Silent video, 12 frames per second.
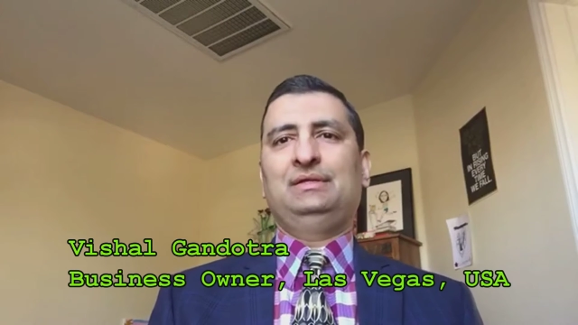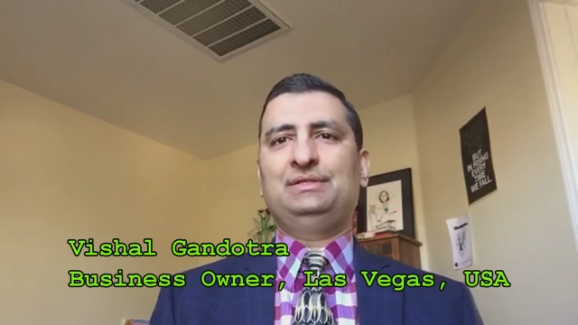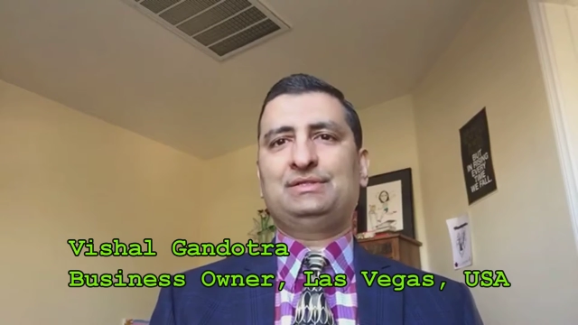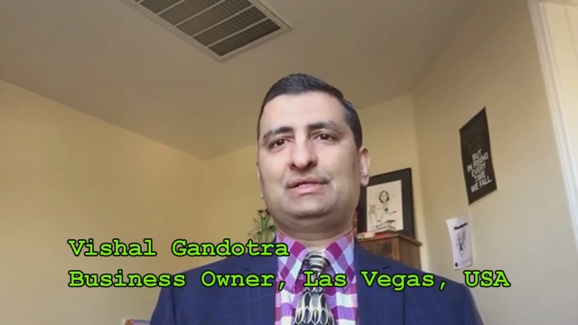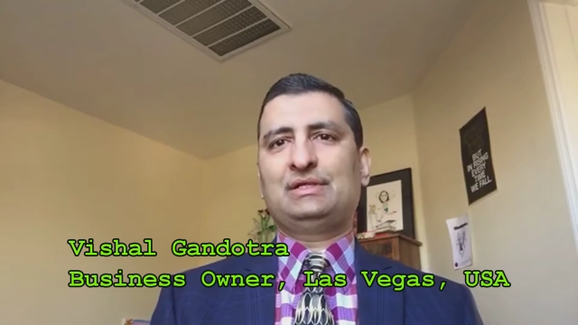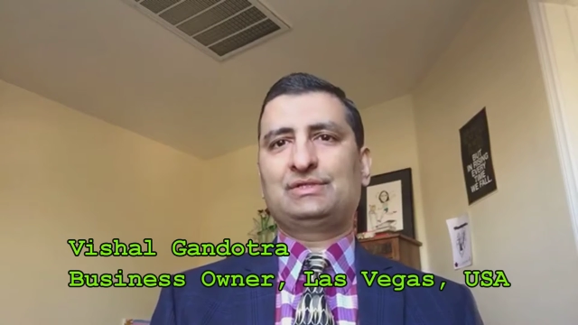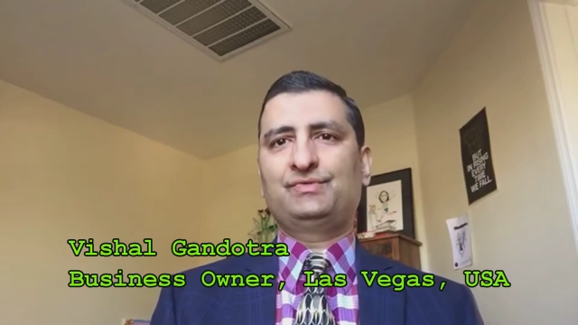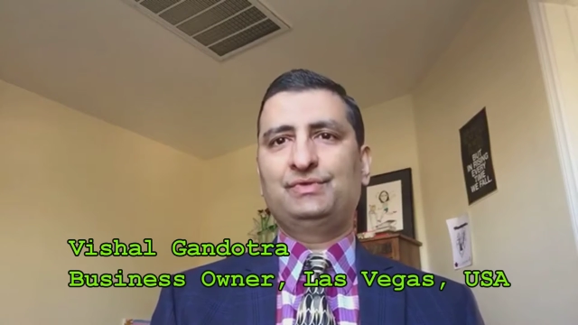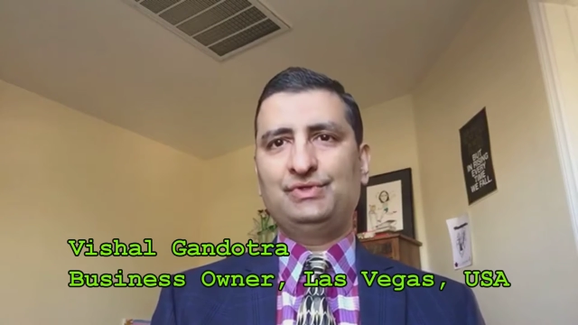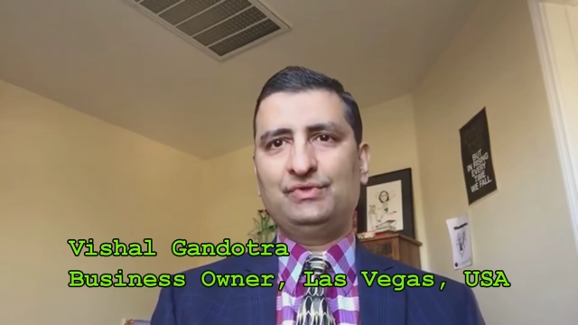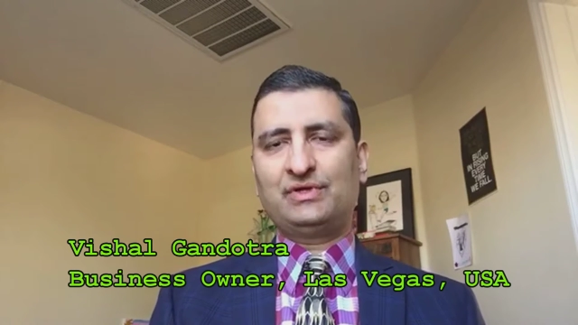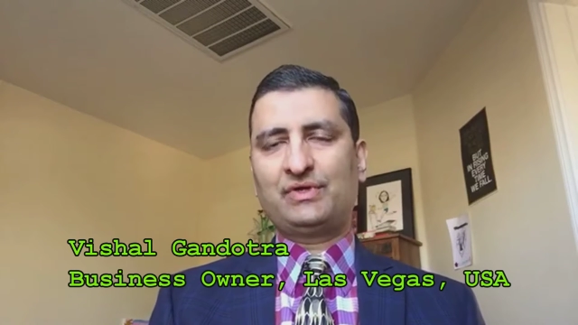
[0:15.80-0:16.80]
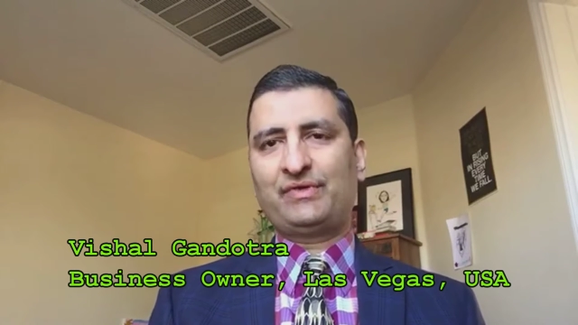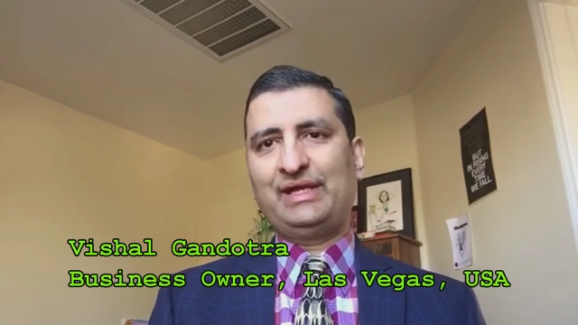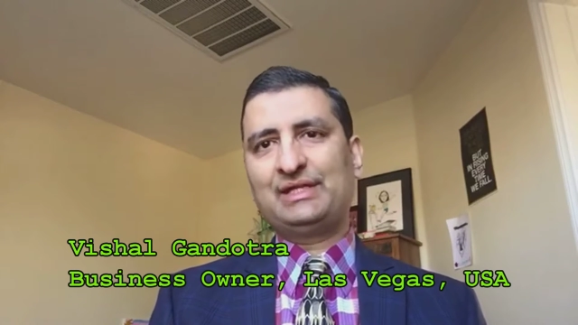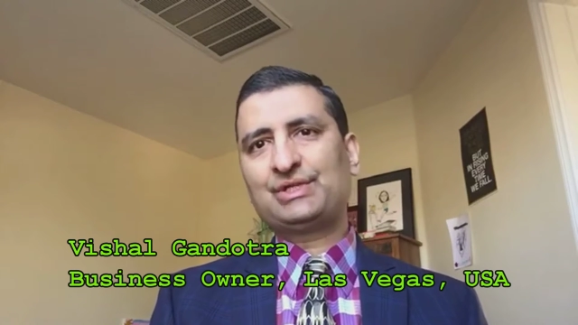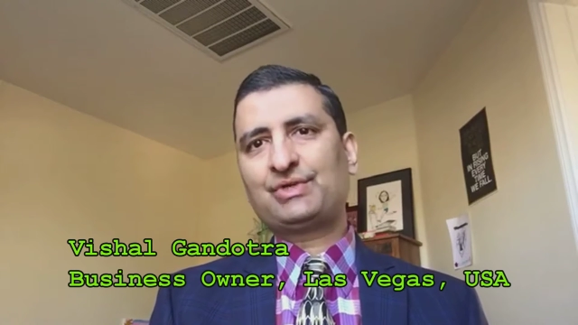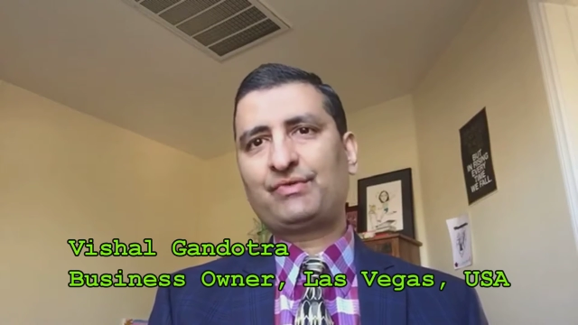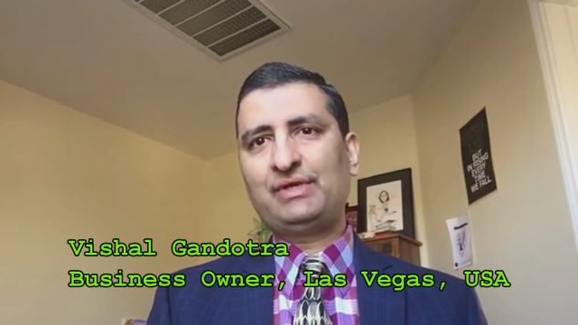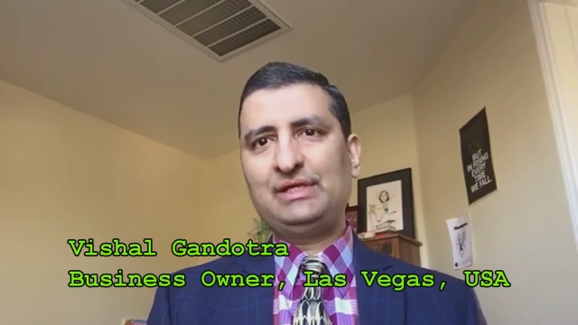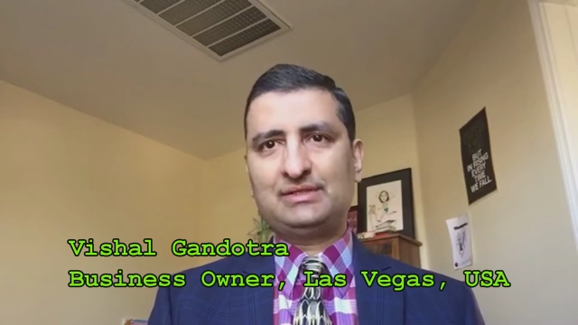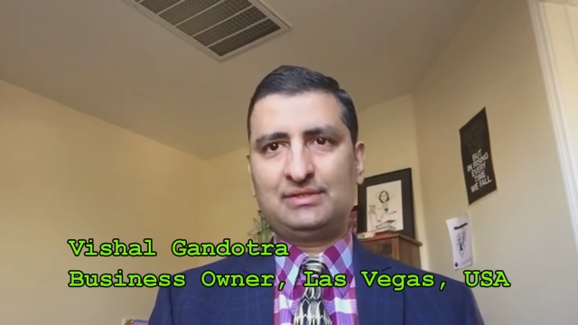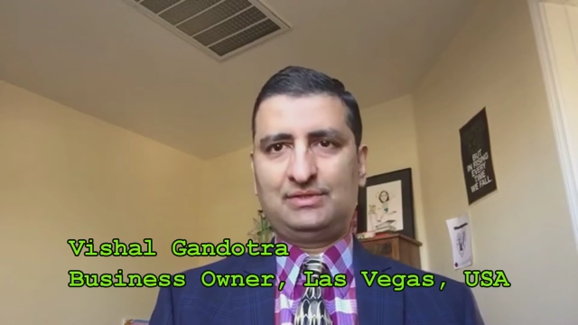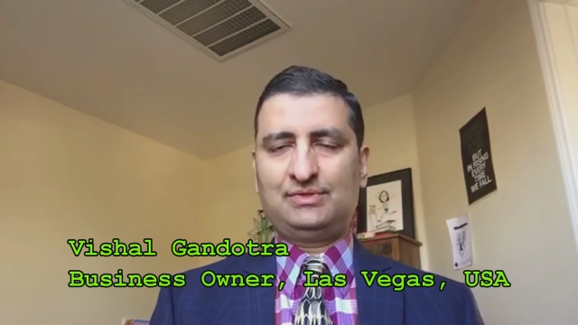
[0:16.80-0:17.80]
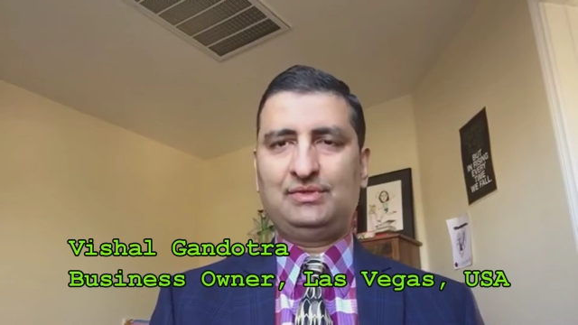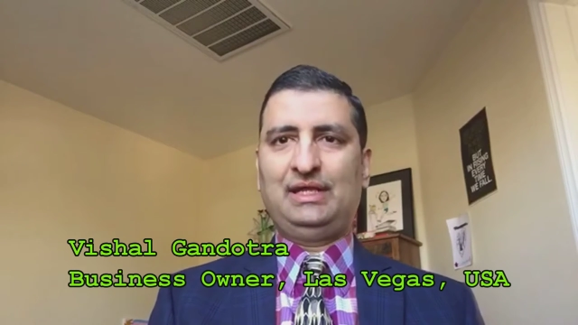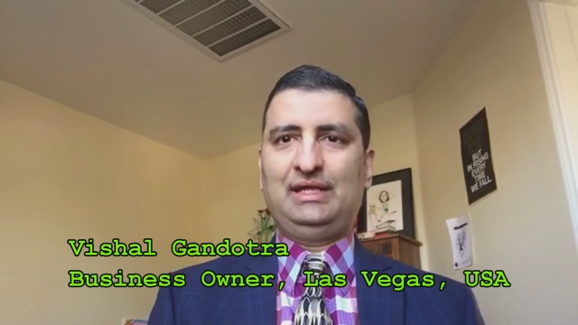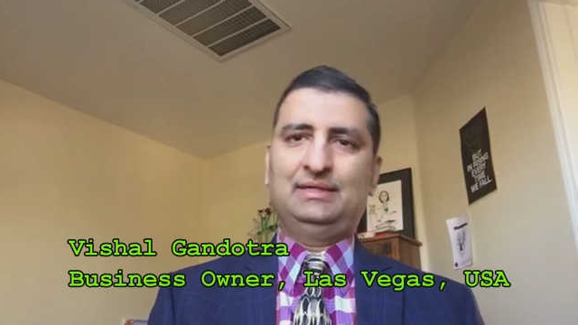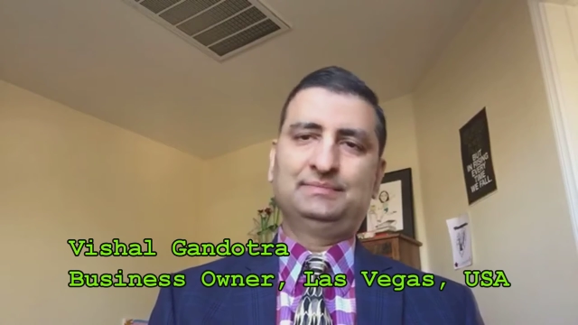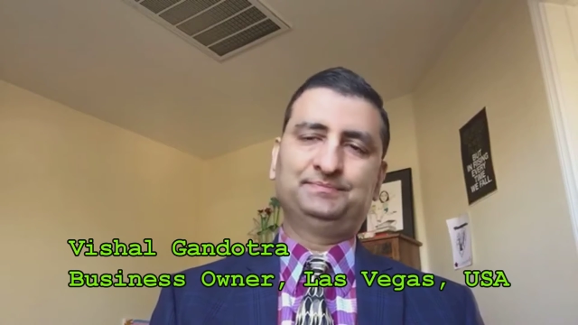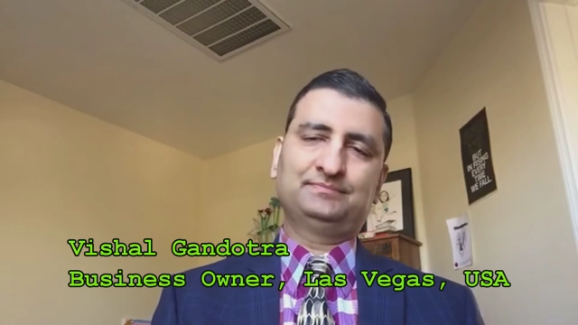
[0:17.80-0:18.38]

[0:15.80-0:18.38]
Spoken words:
discuss with you a great treat today.